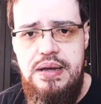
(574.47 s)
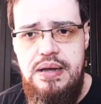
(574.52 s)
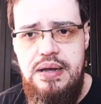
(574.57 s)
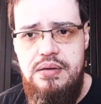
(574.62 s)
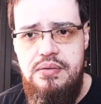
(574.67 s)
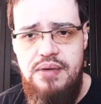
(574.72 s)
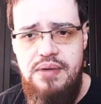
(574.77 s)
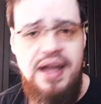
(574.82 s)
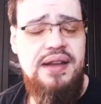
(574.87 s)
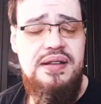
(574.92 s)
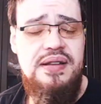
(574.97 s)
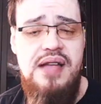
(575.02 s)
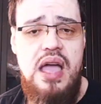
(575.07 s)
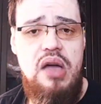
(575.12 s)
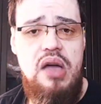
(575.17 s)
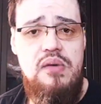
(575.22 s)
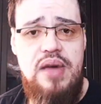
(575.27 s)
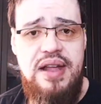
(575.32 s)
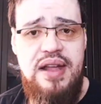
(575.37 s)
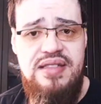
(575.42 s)
Right
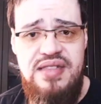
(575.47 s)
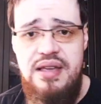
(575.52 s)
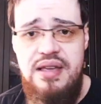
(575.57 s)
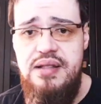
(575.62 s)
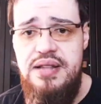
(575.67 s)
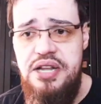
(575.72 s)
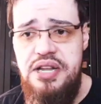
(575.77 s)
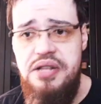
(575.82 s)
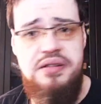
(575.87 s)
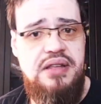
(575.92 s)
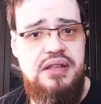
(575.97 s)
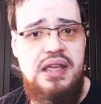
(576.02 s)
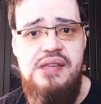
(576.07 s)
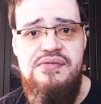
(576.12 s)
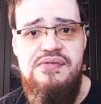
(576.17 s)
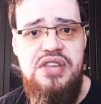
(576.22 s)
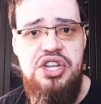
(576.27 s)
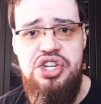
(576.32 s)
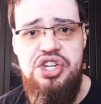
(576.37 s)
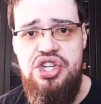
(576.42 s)
now, I think the
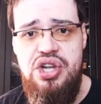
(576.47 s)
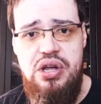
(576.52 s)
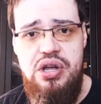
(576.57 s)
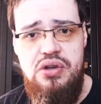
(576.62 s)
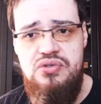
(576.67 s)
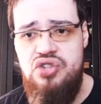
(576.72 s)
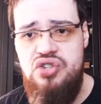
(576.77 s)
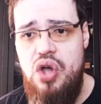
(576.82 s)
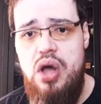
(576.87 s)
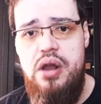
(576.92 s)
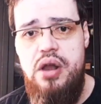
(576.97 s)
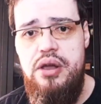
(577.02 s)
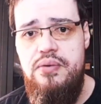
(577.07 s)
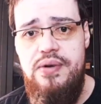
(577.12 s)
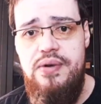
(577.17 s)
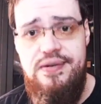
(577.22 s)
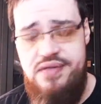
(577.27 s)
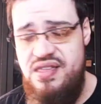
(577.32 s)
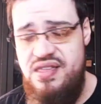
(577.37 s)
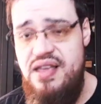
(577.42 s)
TV shows,
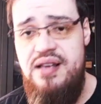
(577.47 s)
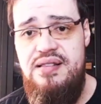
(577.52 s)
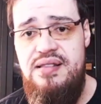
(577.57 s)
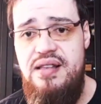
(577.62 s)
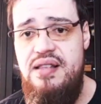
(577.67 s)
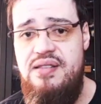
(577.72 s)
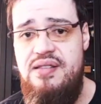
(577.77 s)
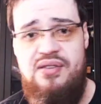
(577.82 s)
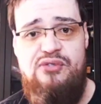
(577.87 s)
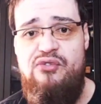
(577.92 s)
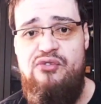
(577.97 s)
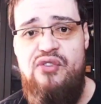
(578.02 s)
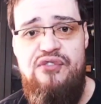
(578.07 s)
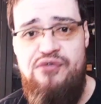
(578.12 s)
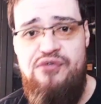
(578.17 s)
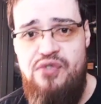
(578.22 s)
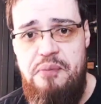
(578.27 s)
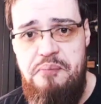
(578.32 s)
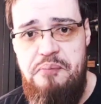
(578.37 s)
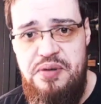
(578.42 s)
Hollywood thinks it's
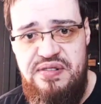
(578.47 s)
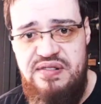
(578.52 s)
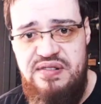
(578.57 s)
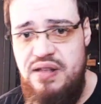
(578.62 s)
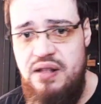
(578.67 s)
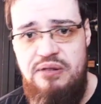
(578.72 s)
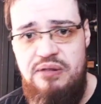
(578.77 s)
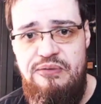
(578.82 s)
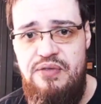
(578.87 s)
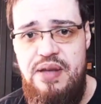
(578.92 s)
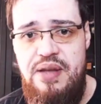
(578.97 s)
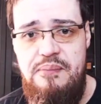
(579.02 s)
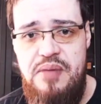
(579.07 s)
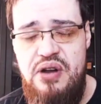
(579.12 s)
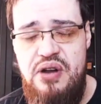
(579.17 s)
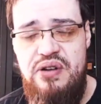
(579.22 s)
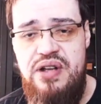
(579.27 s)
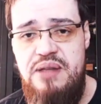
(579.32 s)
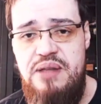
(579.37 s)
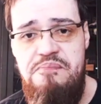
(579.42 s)
50% of the
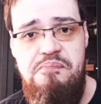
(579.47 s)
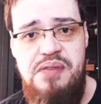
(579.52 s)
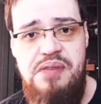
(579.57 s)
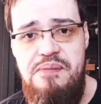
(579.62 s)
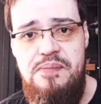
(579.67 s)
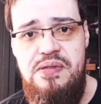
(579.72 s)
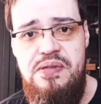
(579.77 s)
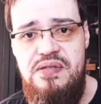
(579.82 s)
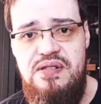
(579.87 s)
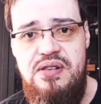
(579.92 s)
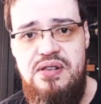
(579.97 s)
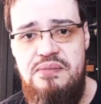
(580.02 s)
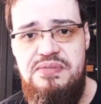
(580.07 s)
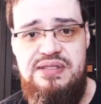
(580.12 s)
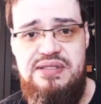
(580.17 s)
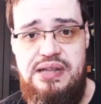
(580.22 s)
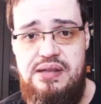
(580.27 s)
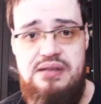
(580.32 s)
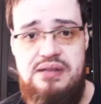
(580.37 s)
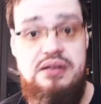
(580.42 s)
American people
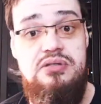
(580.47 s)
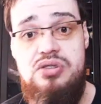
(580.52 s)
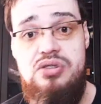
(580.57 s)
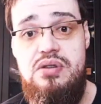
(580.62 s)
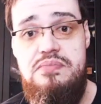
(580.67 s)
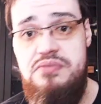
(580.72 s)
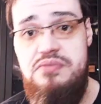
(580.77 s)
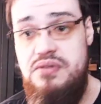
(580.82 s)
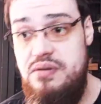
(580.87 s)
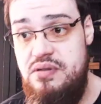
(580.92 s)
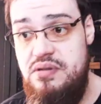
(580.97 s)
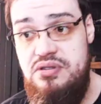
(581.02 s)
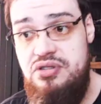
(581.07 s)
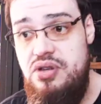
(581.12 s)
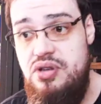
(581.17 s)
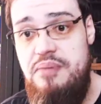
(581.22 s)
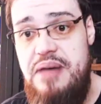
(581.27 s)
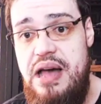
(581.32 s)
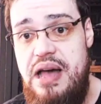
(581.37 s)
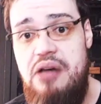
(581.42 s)

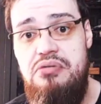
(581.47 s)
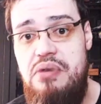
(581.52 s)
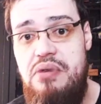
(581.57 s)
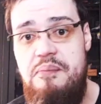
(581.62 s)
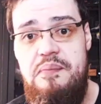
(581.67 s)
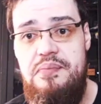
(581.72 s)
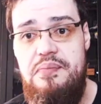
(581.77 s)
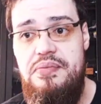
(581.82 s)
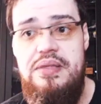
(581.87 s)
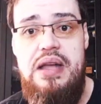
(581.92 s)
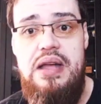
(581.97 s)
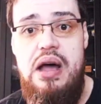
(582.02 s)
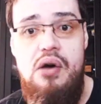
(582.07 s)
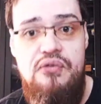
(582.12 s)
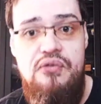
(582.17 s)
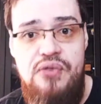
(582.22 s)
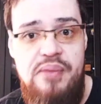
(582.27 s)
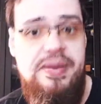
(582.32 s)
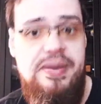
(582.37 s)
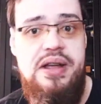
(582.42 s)
somehow
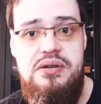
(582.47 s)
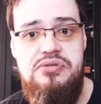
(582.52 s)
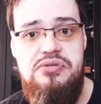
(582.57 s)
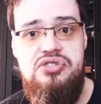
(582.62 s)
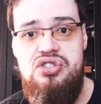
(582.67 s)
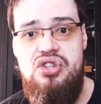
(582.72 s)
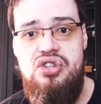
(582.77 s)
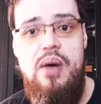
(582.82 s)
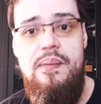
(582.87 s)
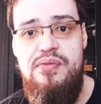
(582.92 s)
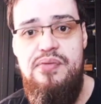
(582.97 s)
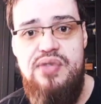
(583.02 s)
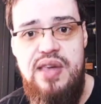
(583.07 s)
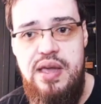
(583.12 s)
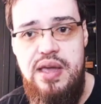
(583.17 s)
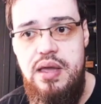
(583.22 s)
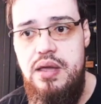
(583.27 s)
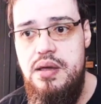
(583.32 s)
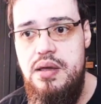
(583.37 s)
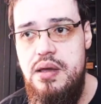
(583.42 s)
alphabet or
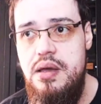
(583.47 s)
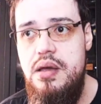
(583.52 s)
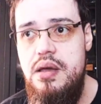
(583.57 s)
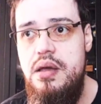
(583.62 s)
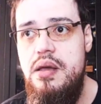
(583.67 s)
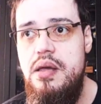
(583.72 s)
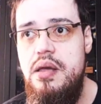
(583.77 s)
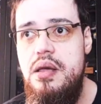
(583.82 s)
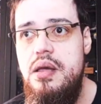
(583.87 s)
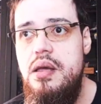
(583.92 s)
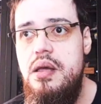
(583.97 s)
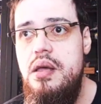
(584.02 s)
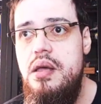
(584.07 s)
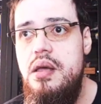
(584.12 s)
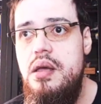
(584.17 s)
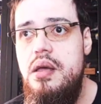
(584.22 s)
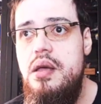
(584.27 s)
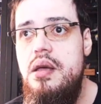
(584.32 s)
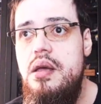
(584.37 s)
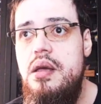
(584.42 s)
something.
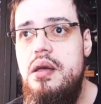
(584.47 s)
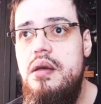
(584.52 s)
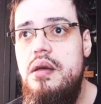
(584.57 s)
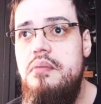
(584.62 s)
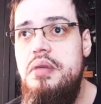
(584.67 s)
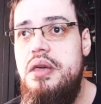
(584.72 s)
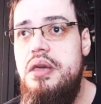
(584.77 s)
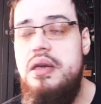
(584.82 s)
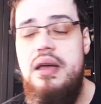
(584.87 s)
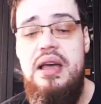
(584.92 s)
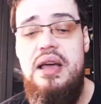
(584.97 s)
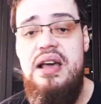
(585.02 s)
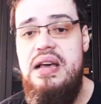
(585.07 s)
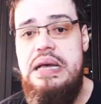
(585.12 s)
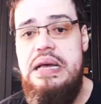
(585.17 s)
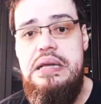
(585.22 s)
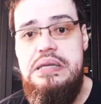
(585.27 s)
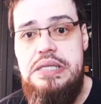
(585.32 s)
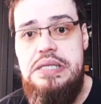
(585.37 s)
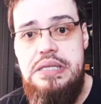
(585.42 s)

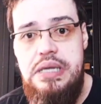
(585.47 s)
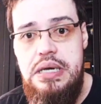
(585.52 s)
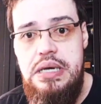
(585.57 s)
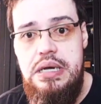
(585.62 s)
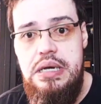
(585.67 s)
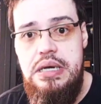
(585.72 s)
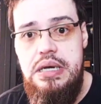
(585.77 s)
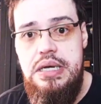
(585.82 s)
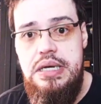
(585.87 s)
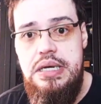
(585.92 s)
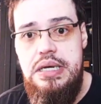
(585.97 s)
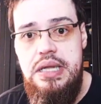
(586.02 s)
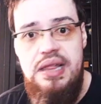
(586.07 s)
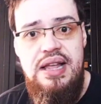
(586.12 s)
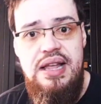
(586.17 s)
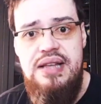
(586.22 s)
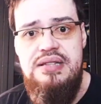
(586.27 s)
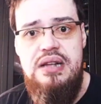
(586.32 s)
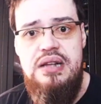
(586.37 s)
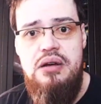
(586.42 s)
Because
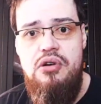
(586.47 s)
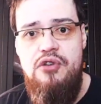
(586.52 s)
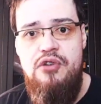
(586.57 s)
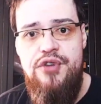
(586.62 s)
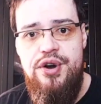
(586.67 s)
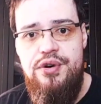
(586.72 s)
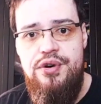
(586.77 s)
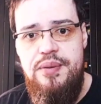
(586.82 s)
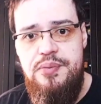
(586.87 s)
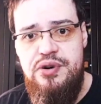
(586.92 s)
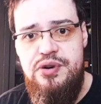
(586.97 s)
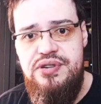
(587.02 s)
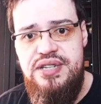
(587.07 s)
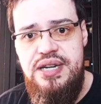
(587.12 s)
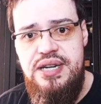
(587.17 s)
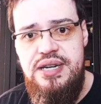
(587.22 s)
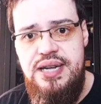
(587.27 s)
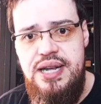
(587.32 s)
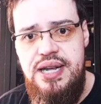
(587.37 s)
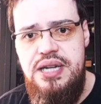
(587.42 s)
there's an
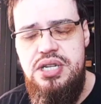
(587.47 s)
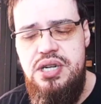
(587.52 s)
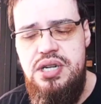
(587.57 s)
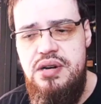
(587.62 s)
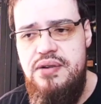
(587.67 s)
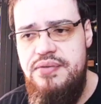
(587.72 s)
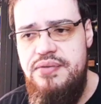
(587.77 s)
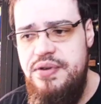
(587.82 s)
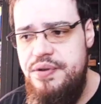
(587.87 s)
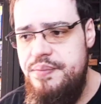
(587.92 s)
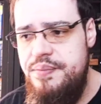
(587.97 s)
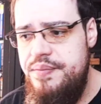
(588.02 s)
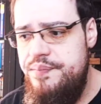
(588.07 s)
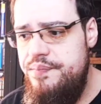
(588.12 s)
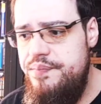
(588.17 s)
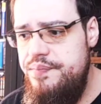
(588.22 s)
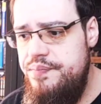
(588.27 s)
overrepresentation of them.